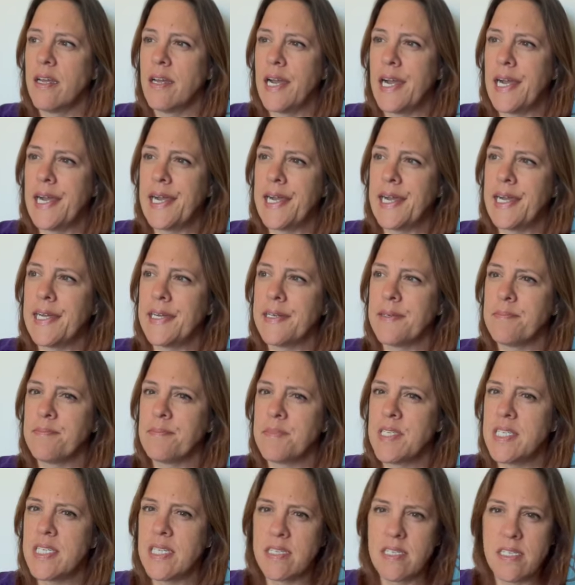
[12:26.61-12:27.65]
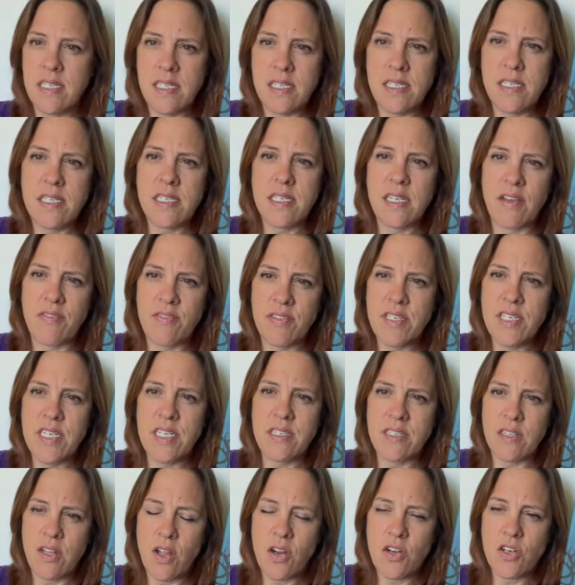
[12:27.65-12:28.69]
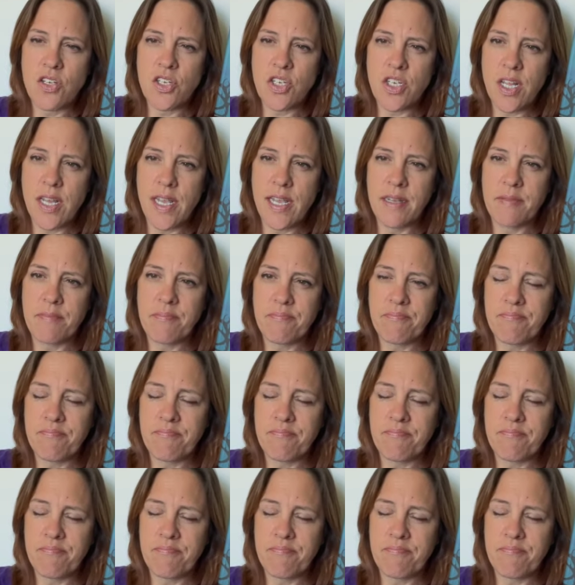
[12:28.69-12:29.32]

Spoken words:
60s and 70s largely.